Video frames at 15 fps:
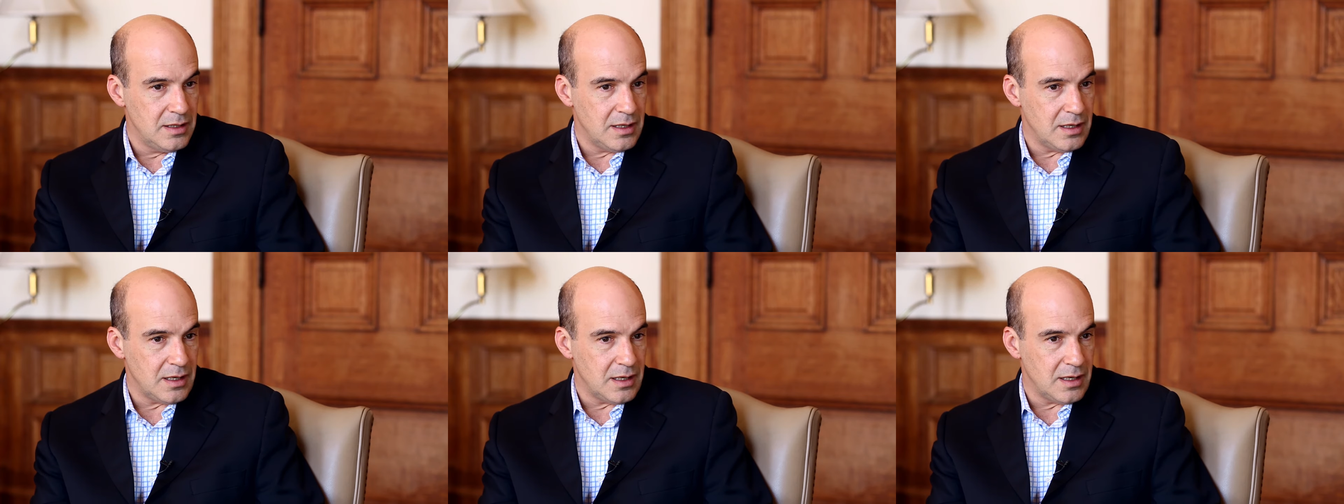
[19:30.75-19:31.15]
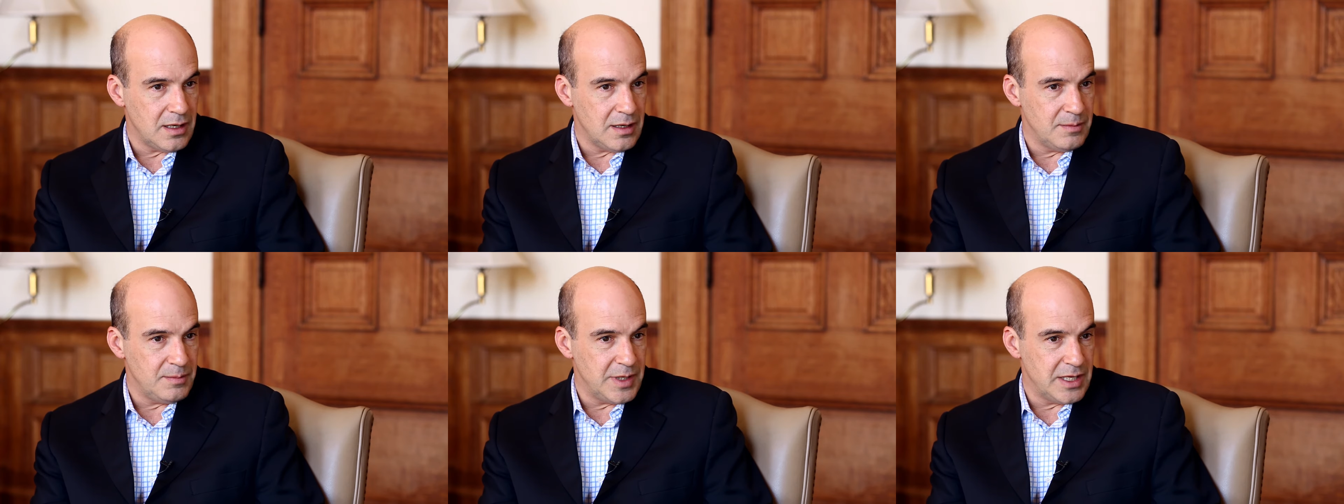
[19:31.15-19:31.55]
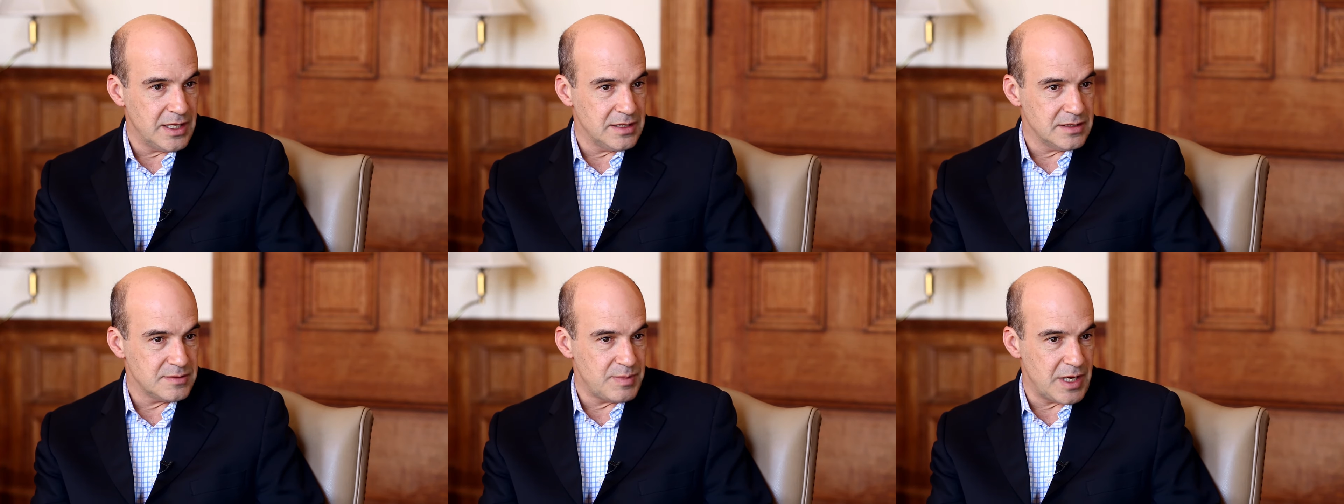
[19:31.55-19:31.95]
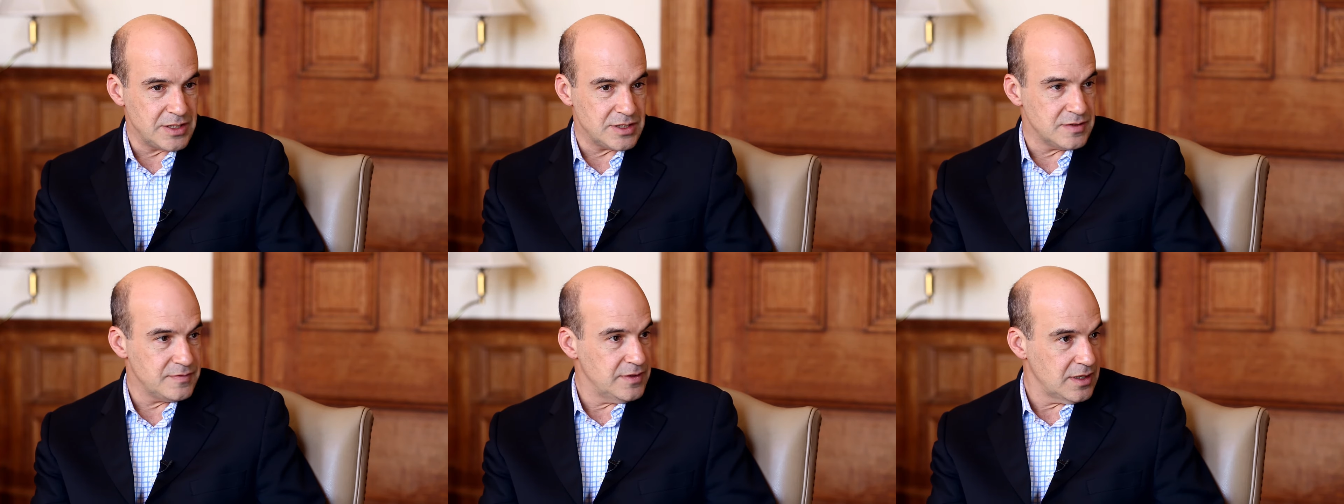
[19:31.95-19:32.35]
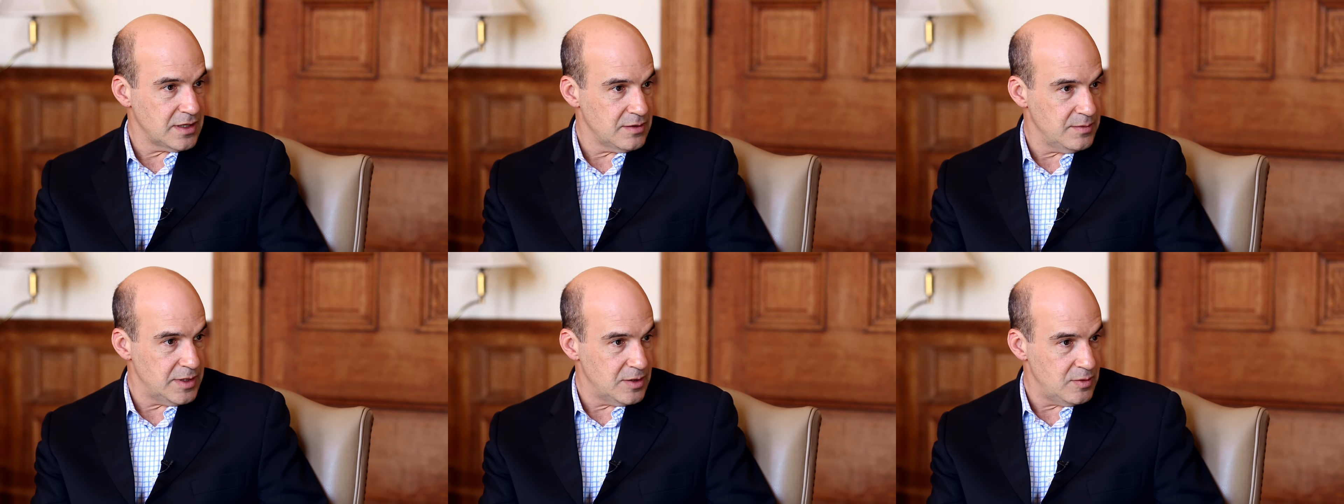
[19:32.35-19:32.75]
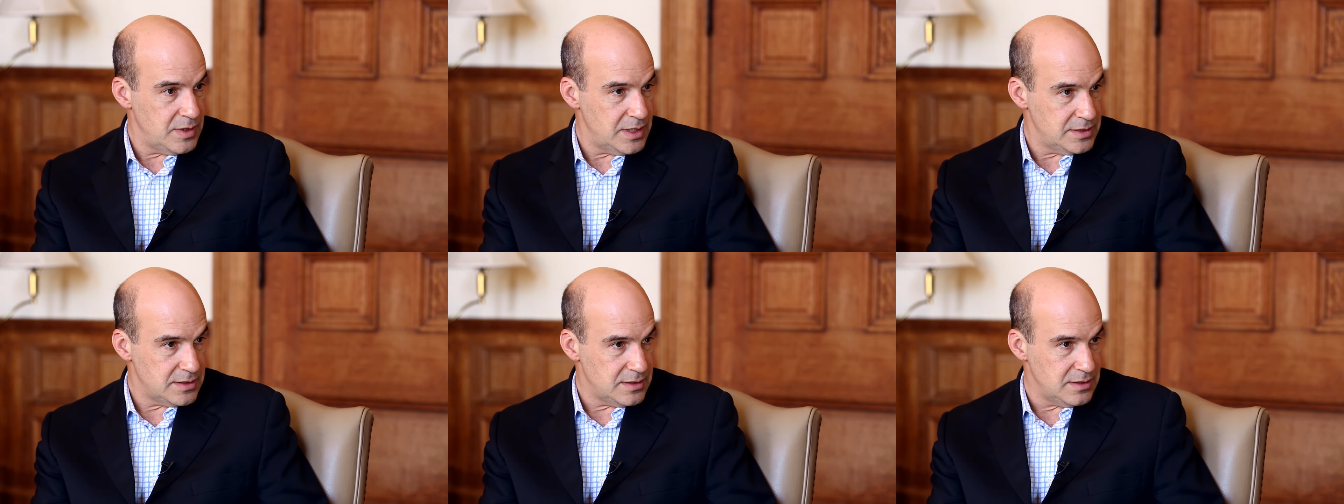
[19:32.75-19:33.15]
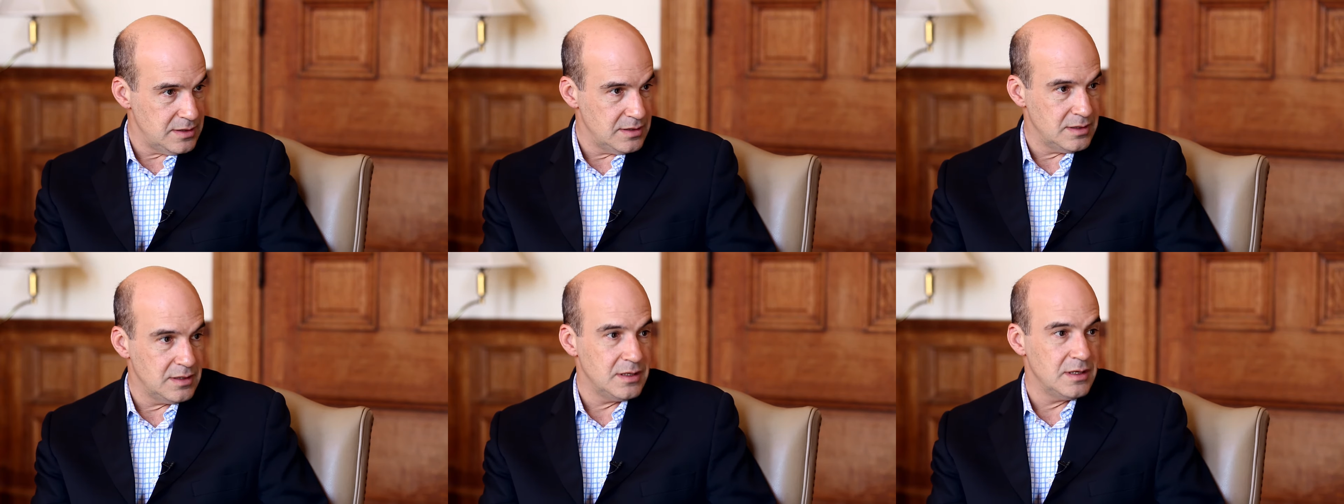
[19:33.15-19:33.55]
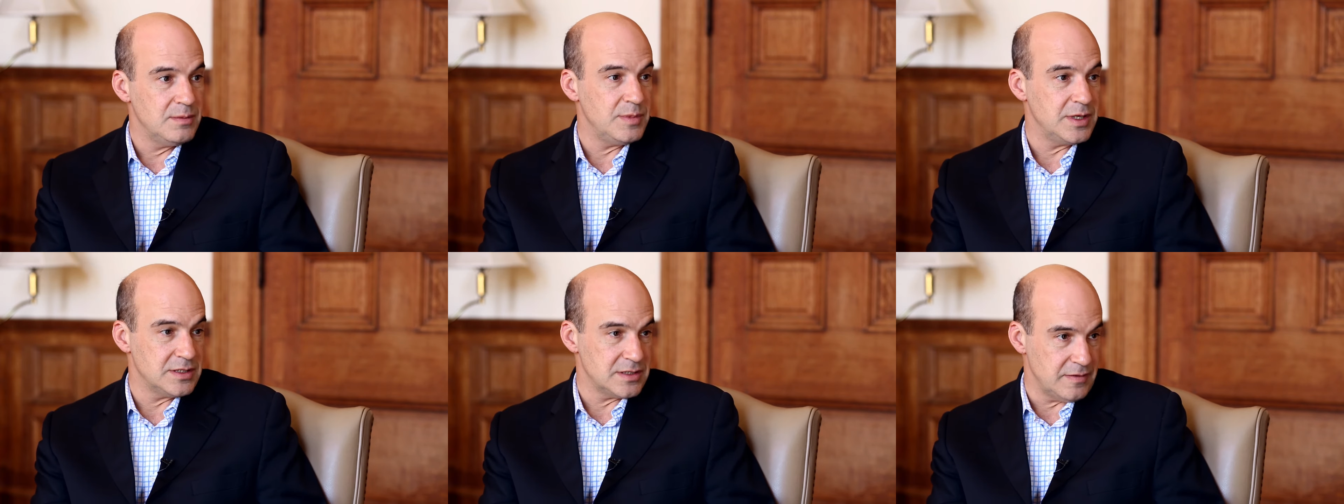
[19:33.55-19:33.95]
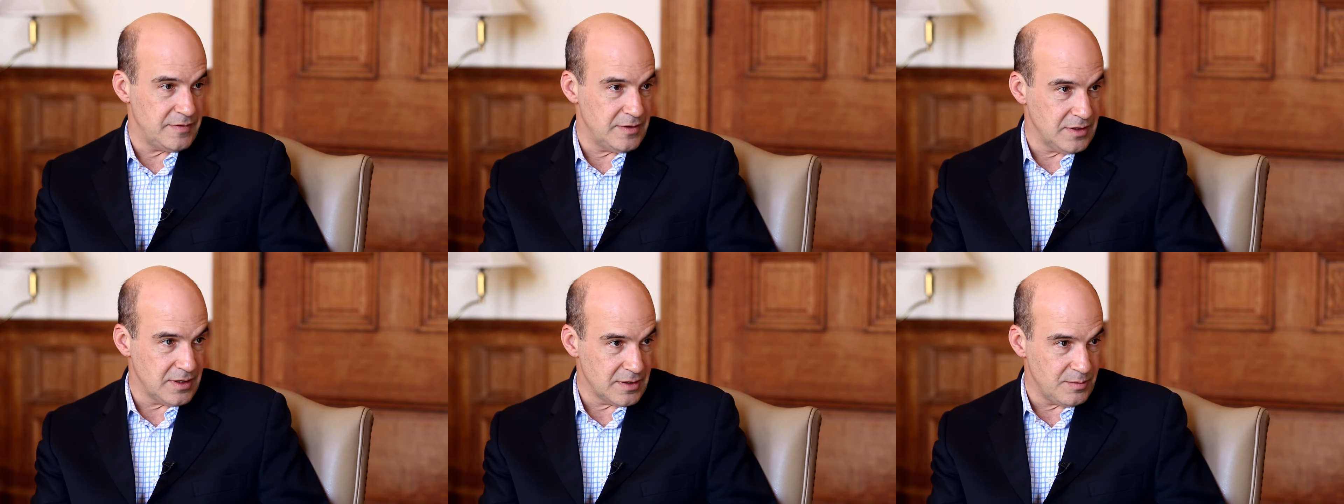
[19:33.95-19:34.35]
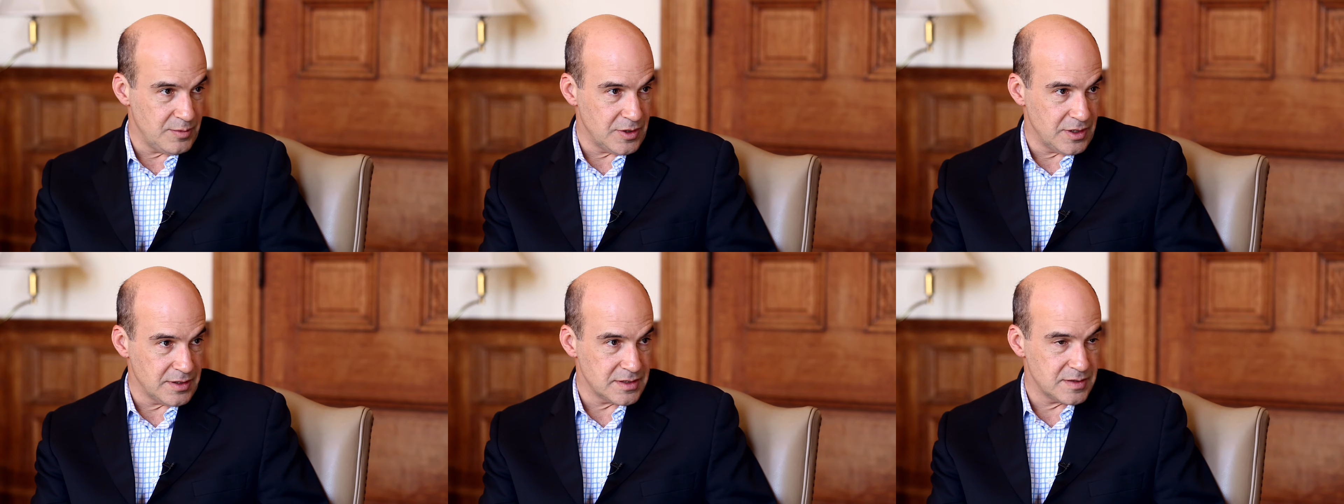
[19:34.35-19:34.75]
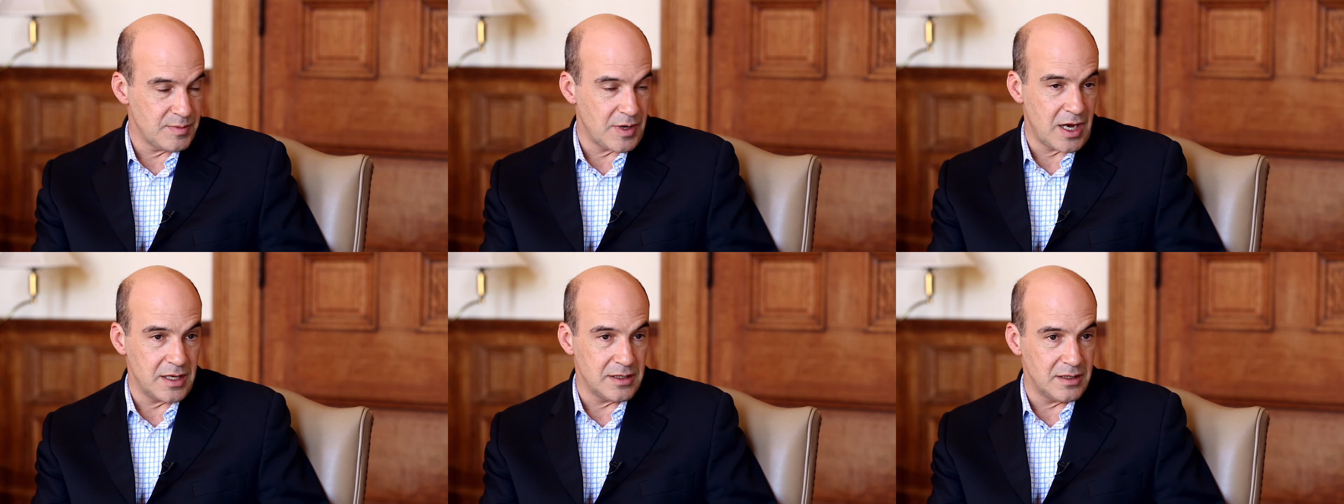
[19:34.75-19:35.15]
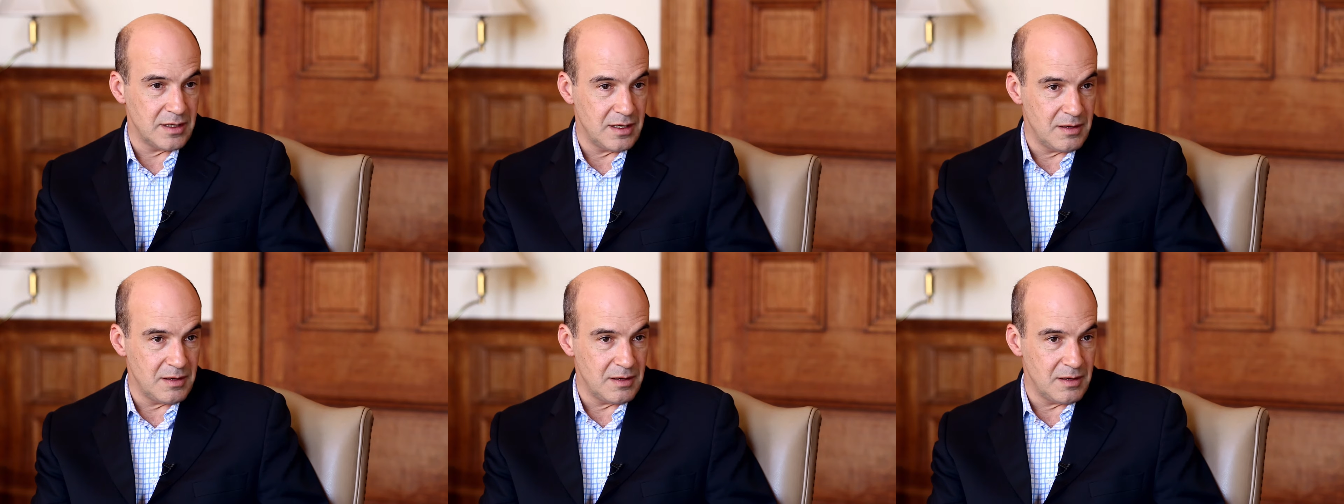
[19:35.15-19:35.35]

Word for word: uh, because patients feel like they're being quizzed, because they feel like they're put on the spot.